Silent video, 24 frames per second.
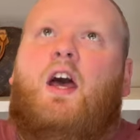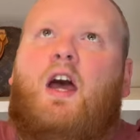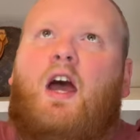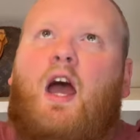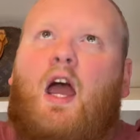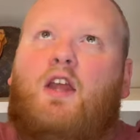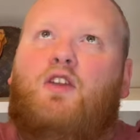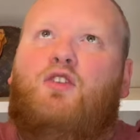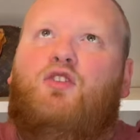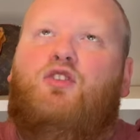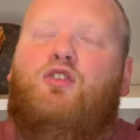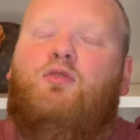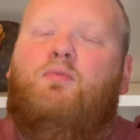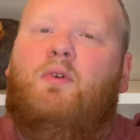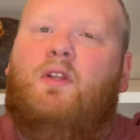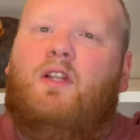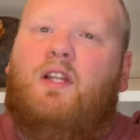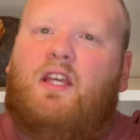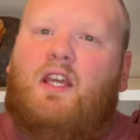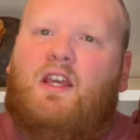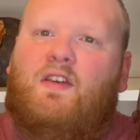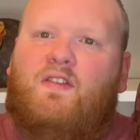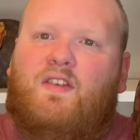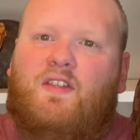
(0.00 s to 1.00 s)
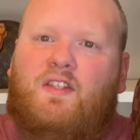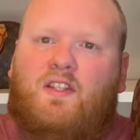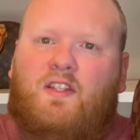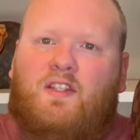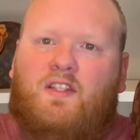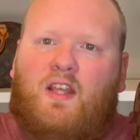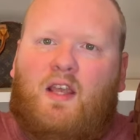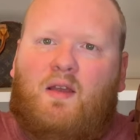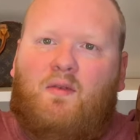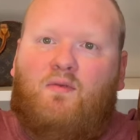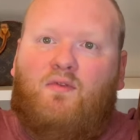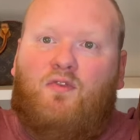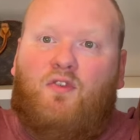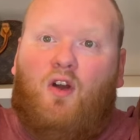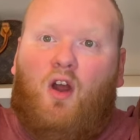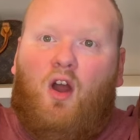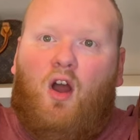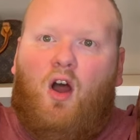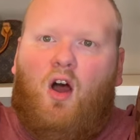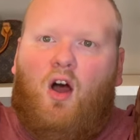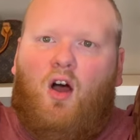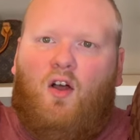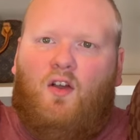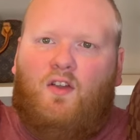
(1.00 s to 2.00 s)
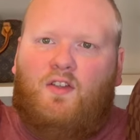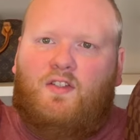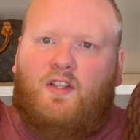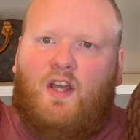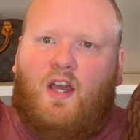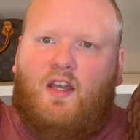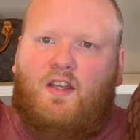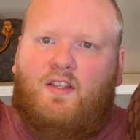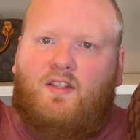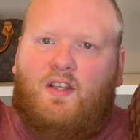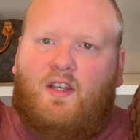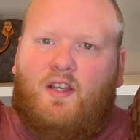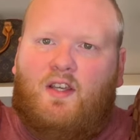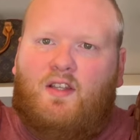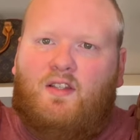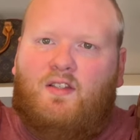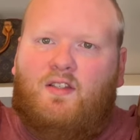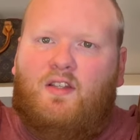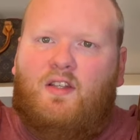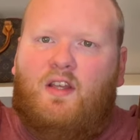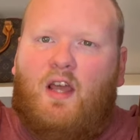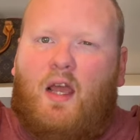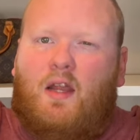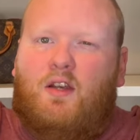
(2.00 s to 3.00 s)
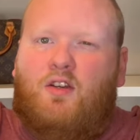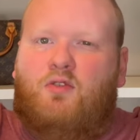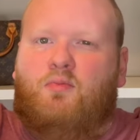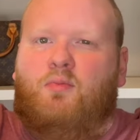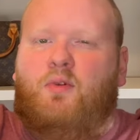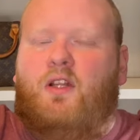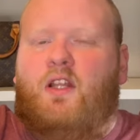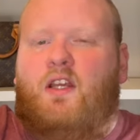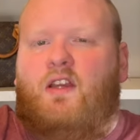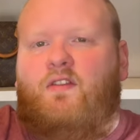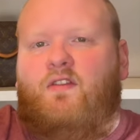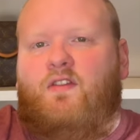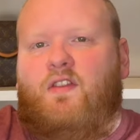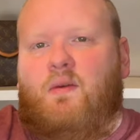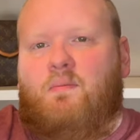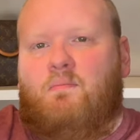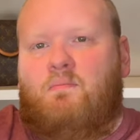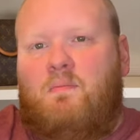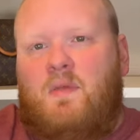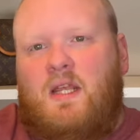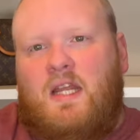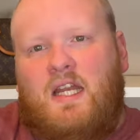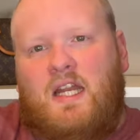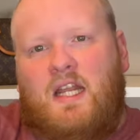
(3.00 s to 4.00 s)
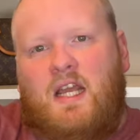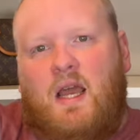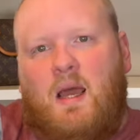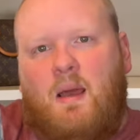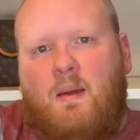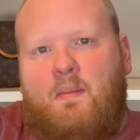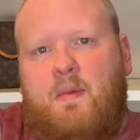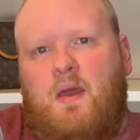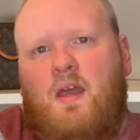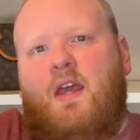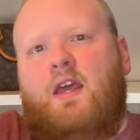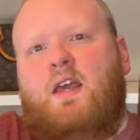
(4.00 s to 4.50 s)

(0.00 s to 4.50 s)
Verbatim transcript: I do believe, is the same for all sizes. I do believe the medium